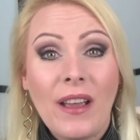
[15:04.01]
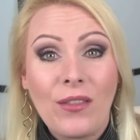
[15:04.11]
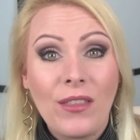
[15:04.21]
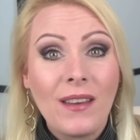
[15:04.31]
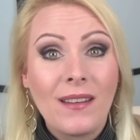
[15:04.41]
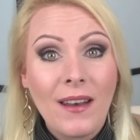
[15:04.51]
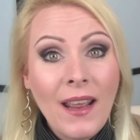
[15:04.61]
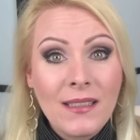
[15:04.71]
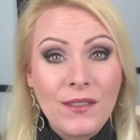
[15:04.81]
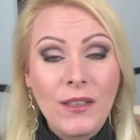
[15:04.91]
I think the
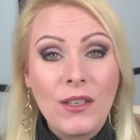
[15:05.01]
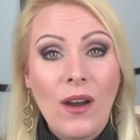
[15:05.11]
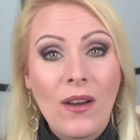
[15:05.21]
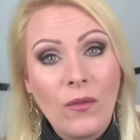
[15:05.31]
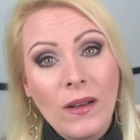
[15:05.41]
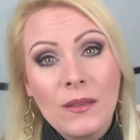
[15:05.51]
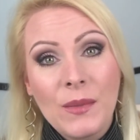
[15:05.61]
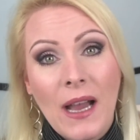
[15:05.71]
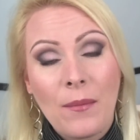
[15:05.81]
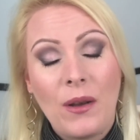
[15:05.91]
next video I will
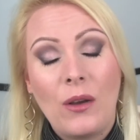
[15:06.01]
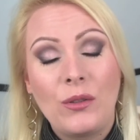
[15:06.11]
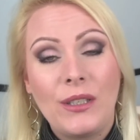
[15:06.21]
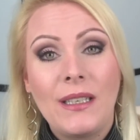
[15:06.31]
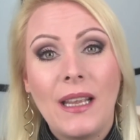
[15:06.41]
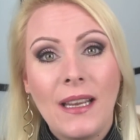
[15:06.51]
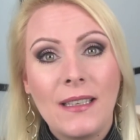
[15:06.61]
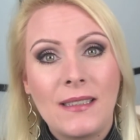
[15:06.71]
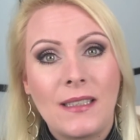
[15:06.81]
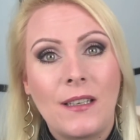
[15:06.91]
be uploading
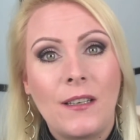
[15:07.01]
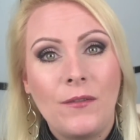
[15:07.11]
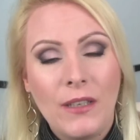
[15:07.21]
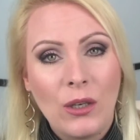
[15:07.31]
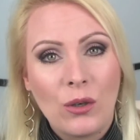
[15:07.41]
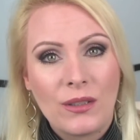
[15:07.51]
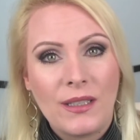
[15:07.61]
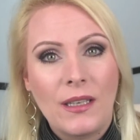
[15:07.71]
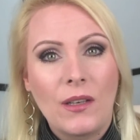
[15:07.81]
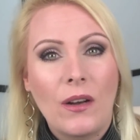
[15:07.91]
is the vlog
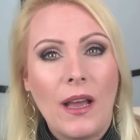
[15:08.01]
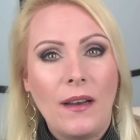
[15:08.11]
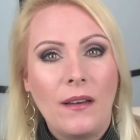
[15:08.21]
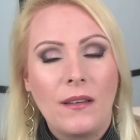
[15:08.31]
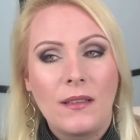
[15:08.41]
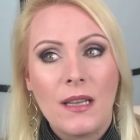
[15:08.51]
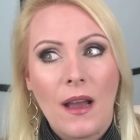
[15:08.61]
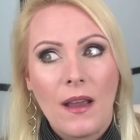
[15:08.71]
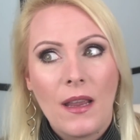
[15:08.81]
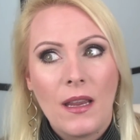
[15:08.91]
sale and
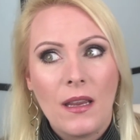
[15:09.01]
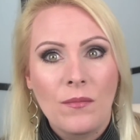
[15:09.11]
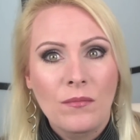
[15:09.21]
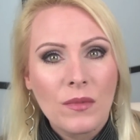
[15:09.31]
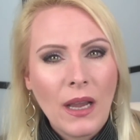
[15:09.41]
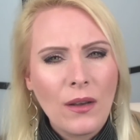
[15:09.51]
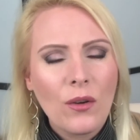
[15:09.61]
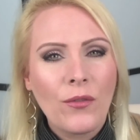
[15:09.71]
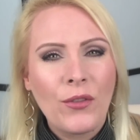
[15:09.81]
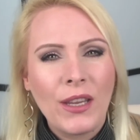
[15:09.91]
I
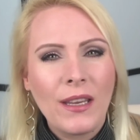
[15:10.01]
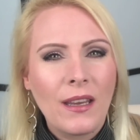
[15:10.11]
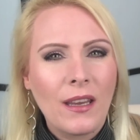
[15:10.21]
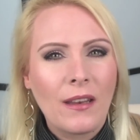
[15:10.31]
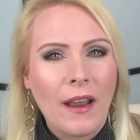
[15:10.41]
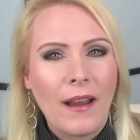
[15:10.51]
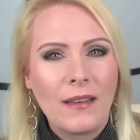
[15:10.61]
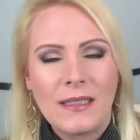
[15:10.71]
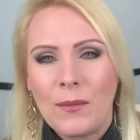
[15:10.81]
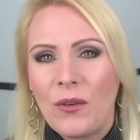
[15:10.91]
kind of think
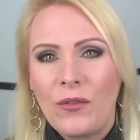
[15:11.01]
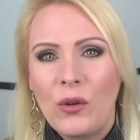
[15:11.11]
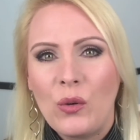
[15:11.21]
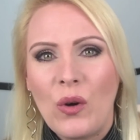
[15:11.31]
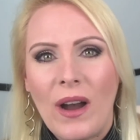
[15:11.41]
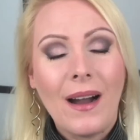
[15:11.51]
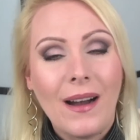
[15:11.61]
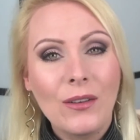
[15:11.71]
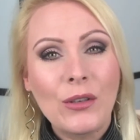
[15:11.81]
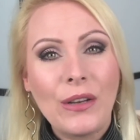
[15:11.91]
that some of you
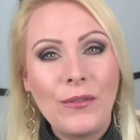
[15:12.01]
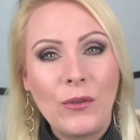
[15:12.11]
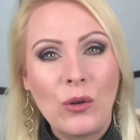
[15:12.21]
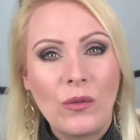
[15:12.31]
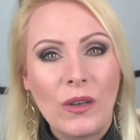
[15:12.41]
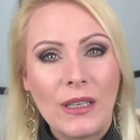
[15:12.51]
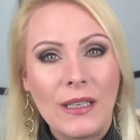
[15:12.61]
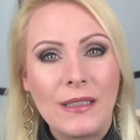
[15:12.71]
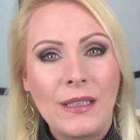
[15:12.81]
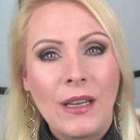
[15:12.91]
are looking
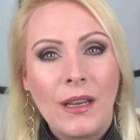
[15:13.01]
forward